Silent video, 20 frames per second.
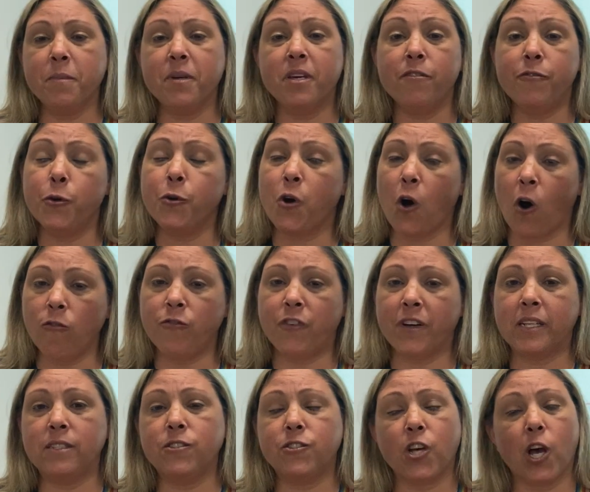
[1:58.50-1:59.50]
give you
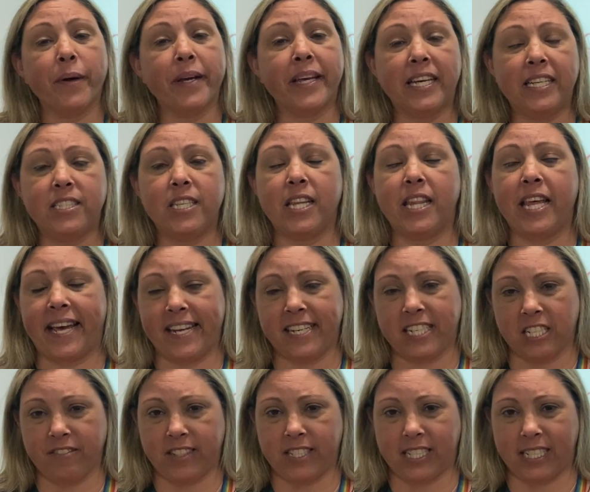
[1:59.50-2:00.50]
confidence going into the
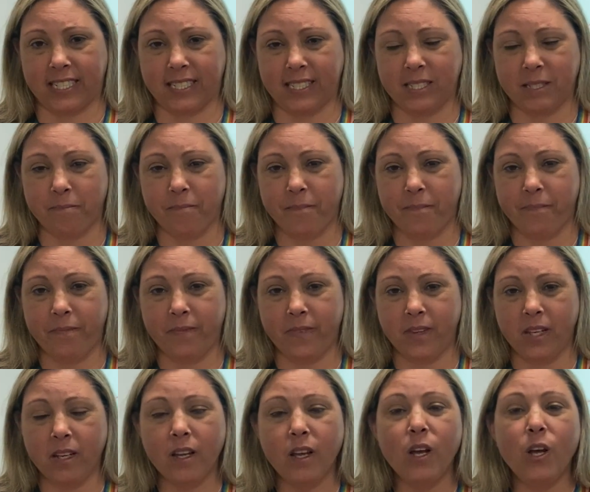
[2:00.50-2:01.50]
activities.
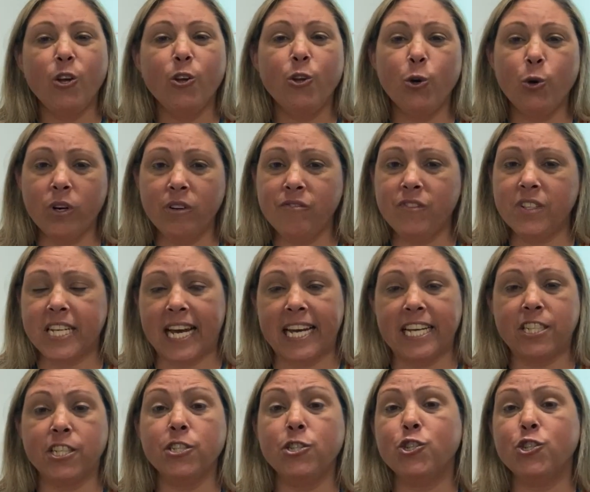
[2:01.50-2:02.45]
Your invitation